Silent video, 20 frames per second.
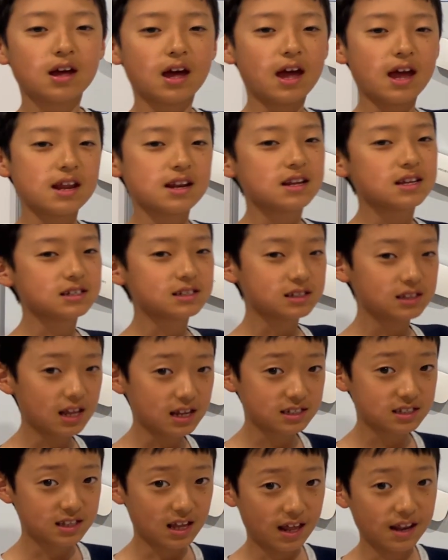N is
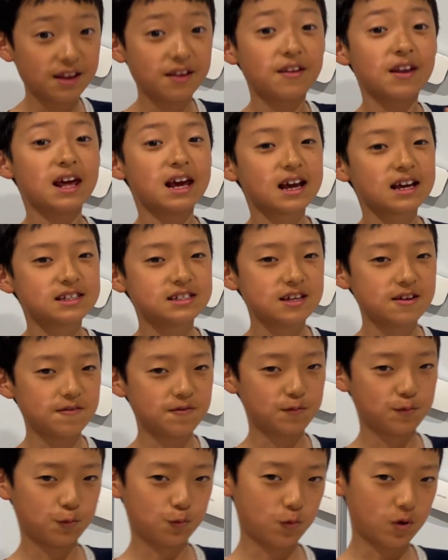less than negative
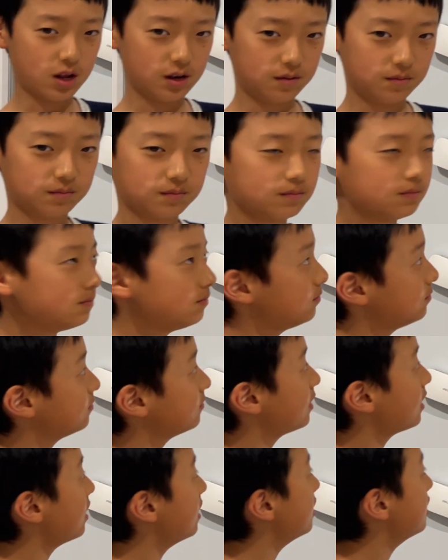1.
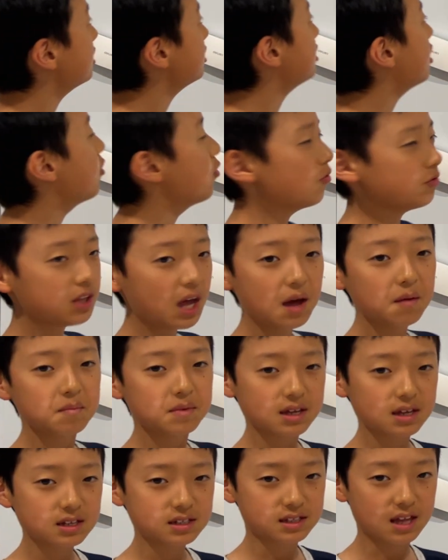So that
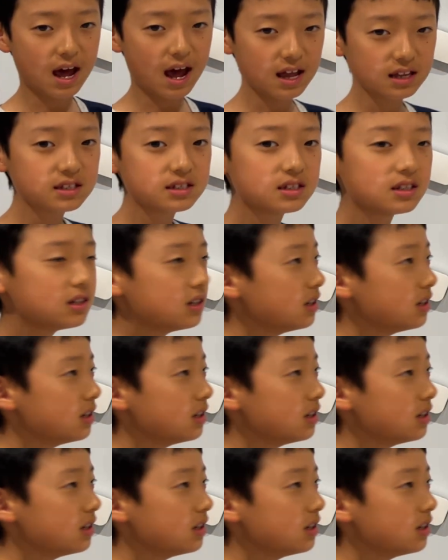means that